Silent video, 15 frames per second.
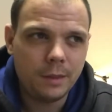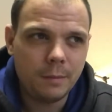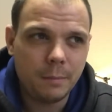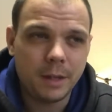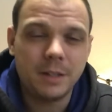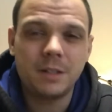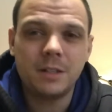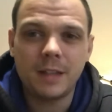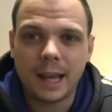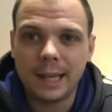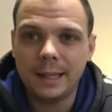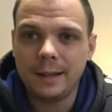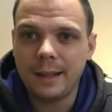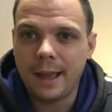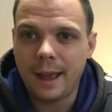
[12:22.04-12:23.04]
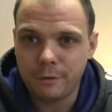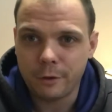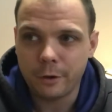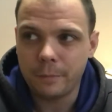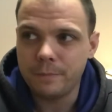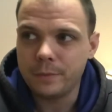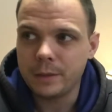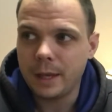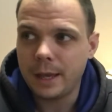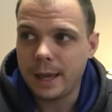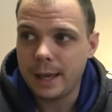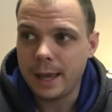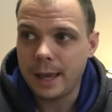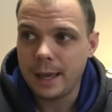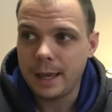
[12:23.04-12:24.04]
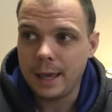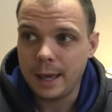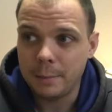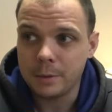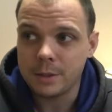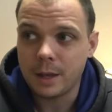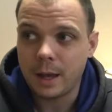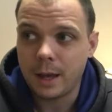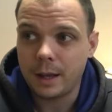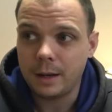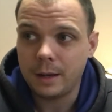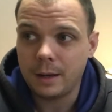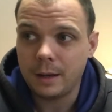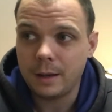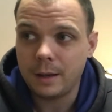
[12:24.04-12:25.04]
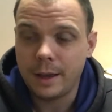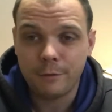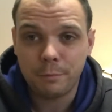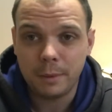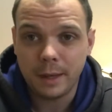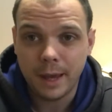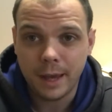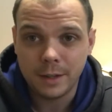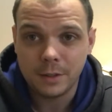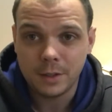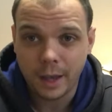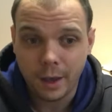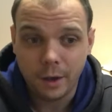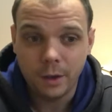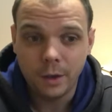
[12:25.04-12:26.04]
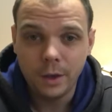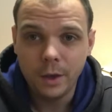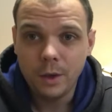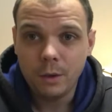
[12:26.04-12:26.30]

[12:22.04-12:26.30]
my second ever Amazon FBA sale,